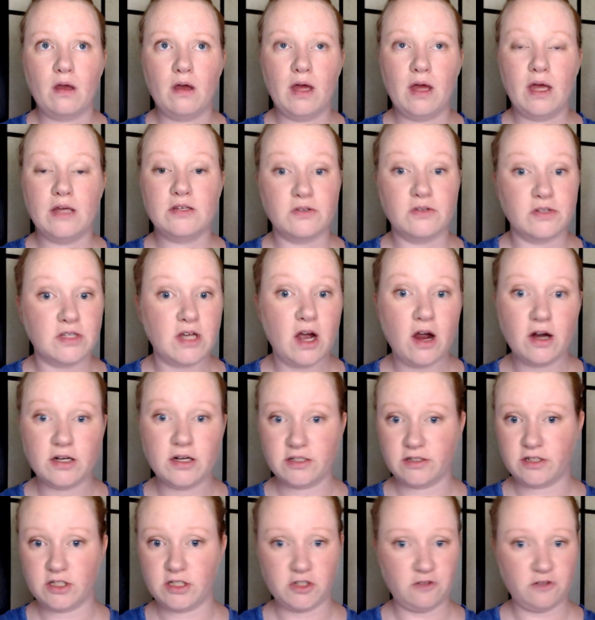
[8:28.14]
so it's hard to
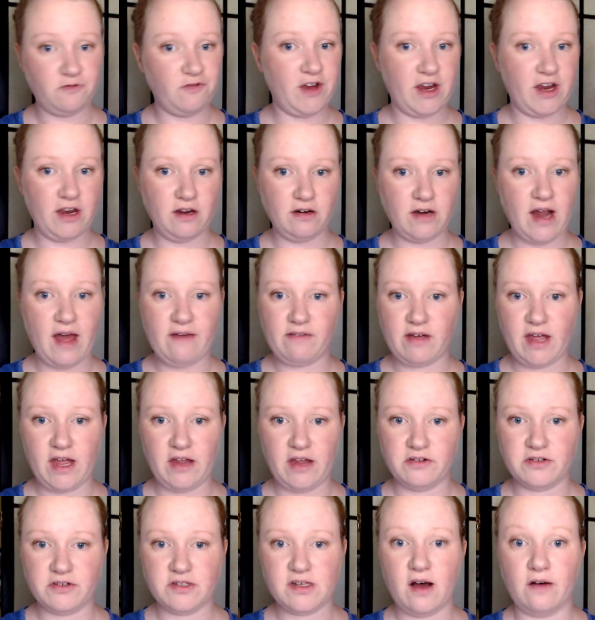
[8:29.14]
just navigate
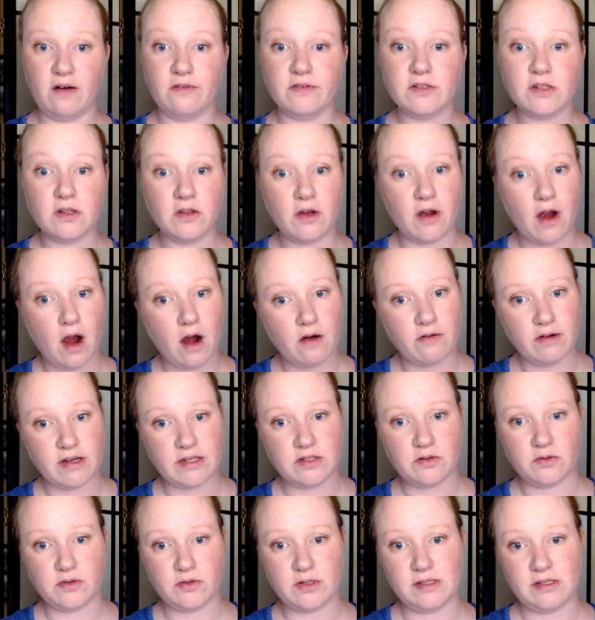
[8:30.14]
yourself. So there are
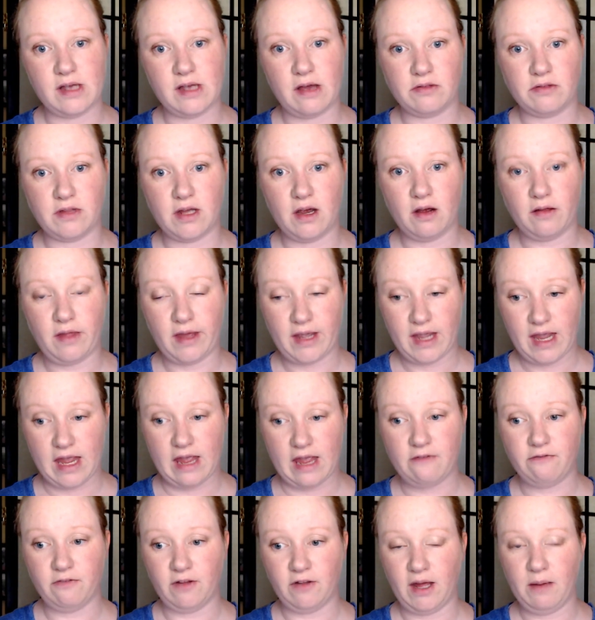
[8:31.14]
resources out there like
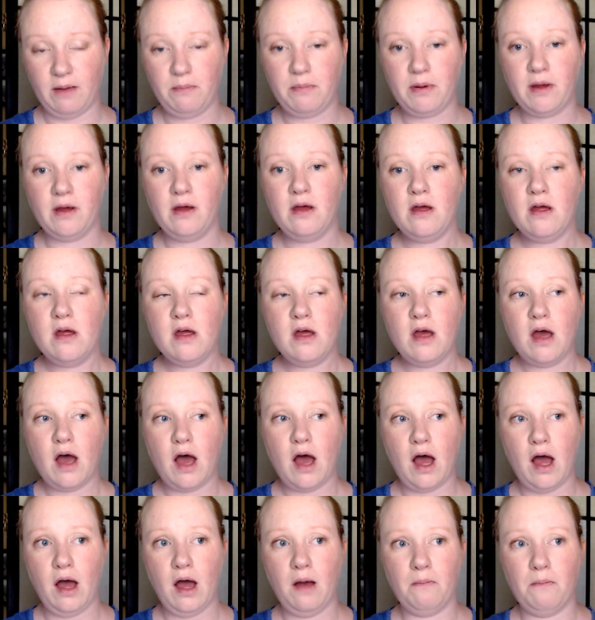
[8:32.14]
eFlip.
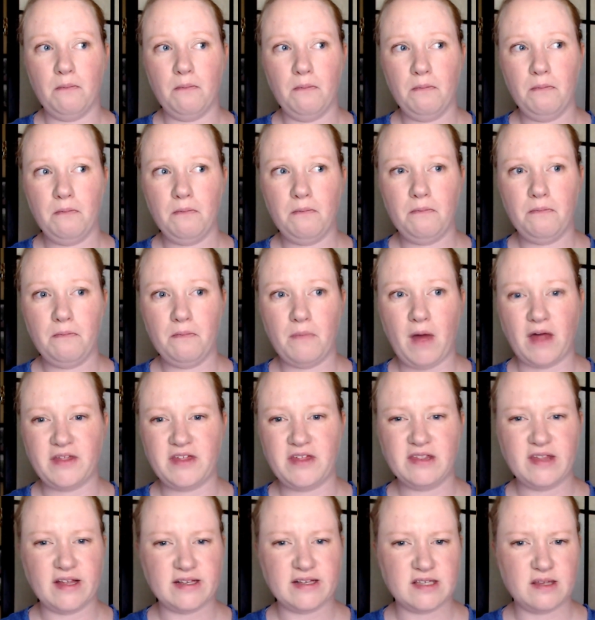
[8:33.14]
I
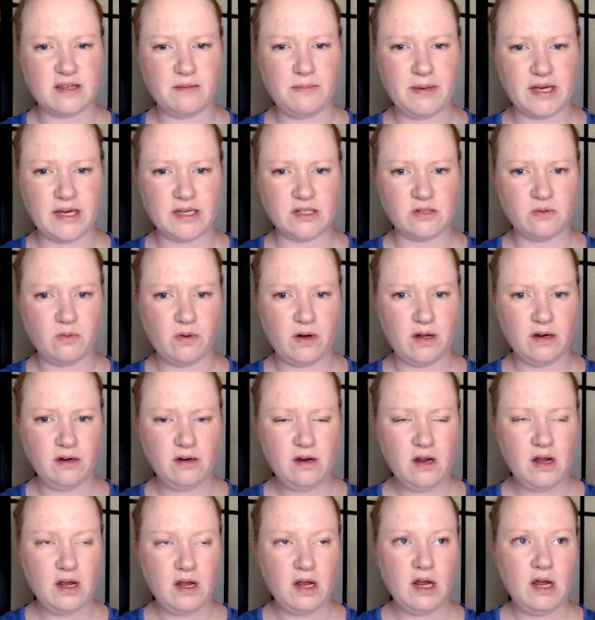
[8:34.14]
think that's the biggest one,
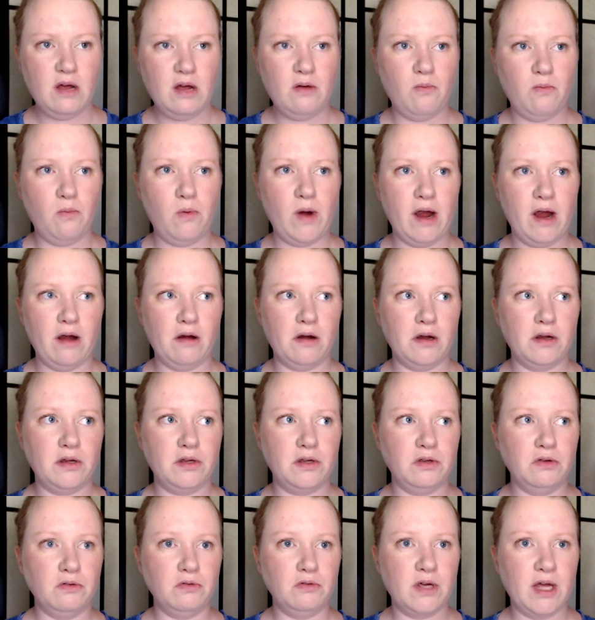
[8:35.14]
where
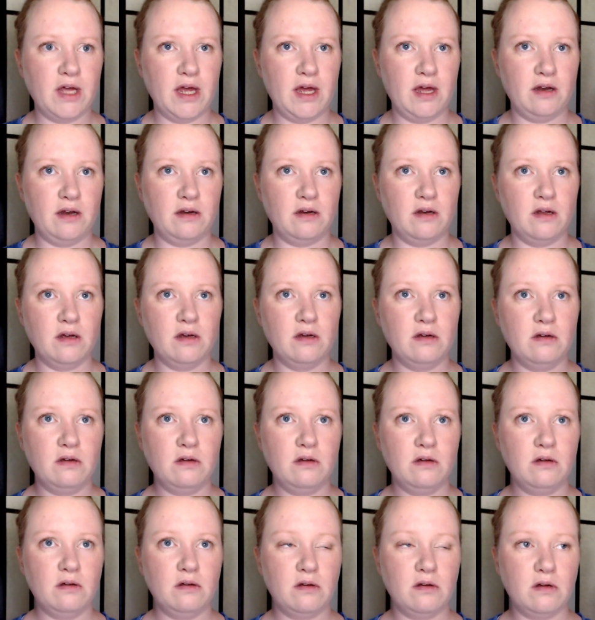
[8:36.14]
you can
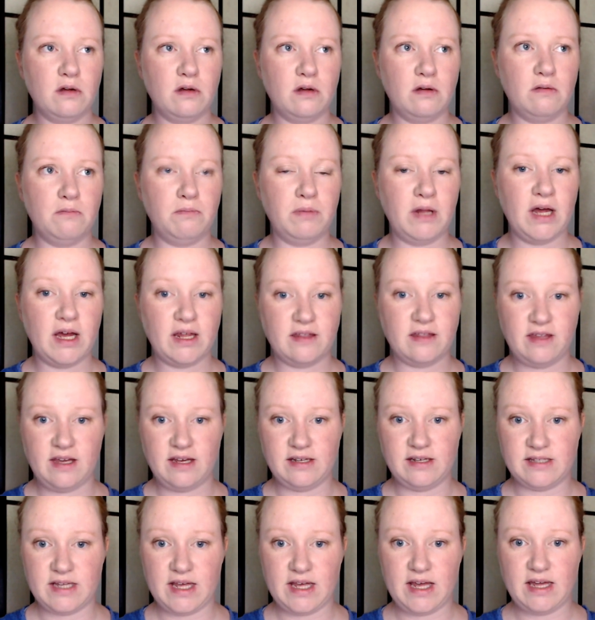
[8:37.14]
plug
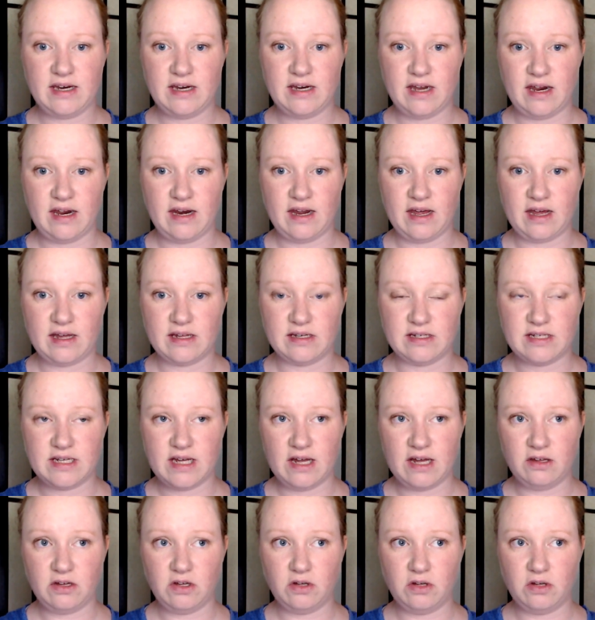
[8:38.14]
things in and it can show